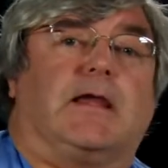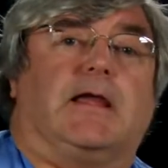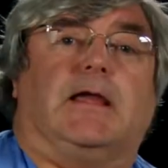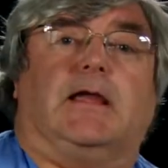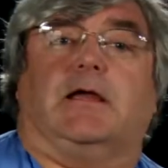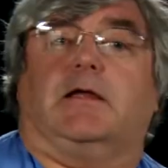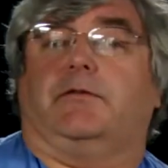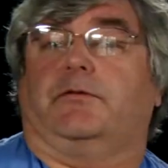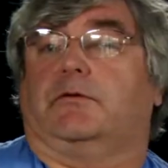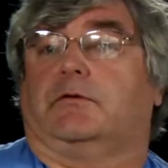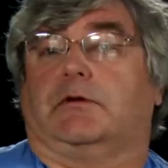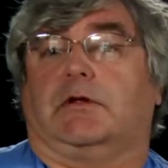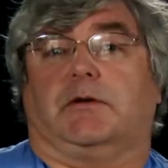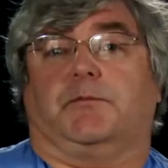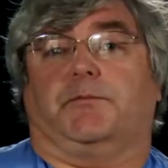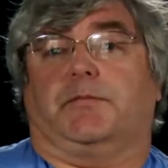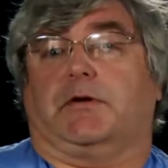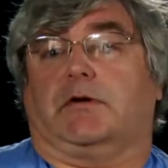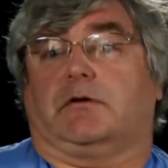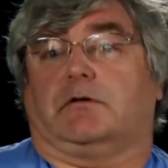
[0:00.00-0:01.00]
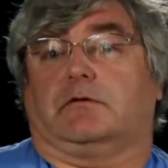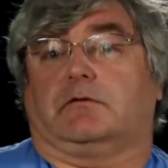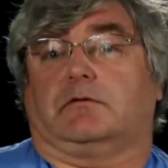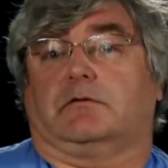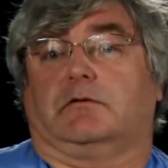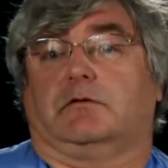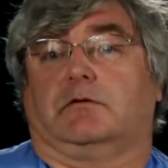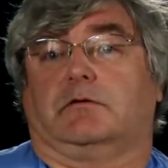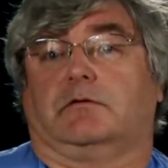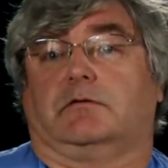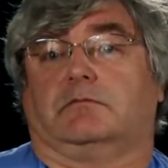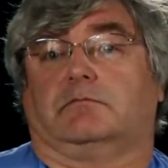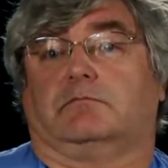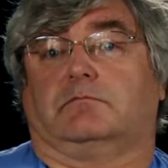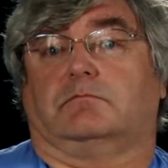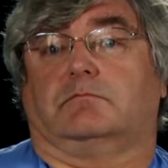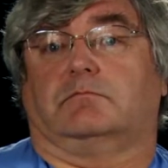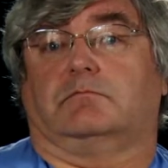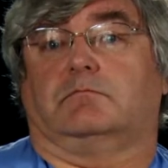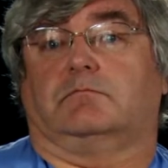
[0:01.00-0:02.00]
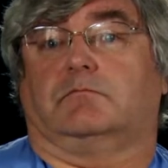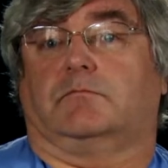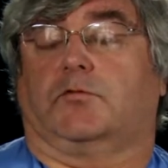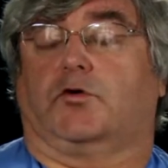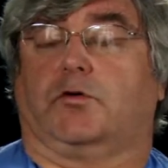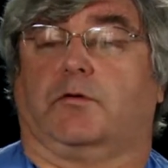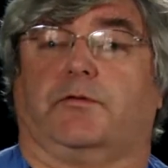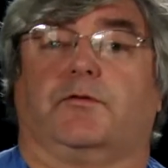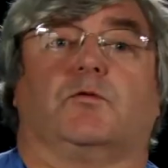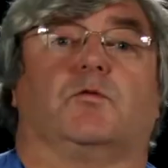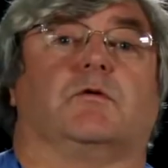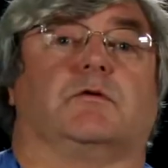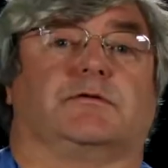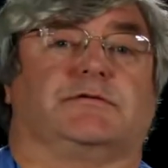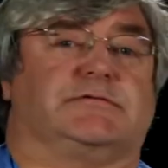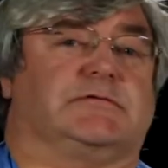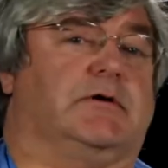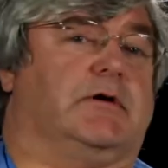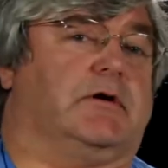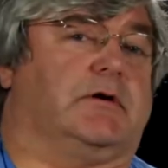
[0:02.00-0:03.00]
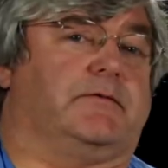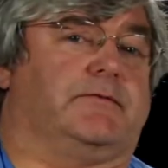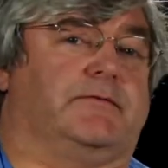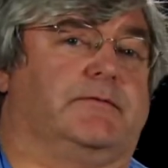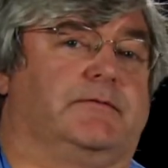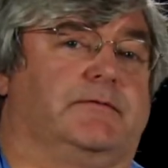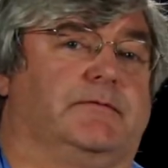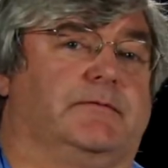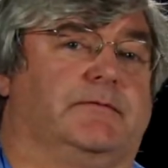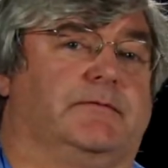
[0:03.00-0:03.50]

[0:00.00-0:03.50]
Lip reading: And they're not better or they're worse off.